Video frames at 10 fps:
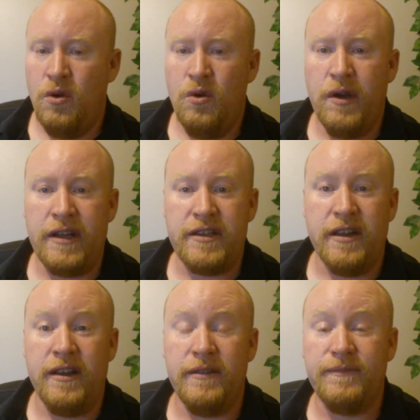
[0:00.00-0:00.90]
Ooh,
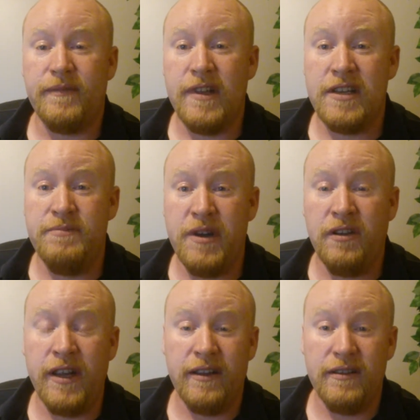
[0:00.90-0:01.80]
it's
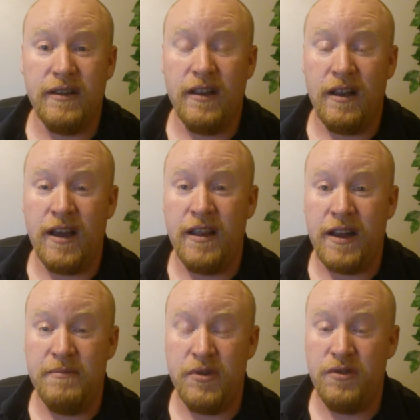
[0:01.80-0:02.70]
building a lot
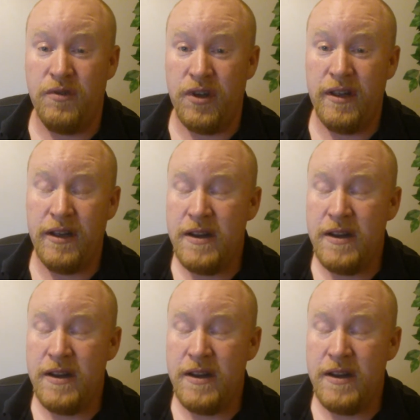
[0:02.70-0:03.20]
like a bhut would.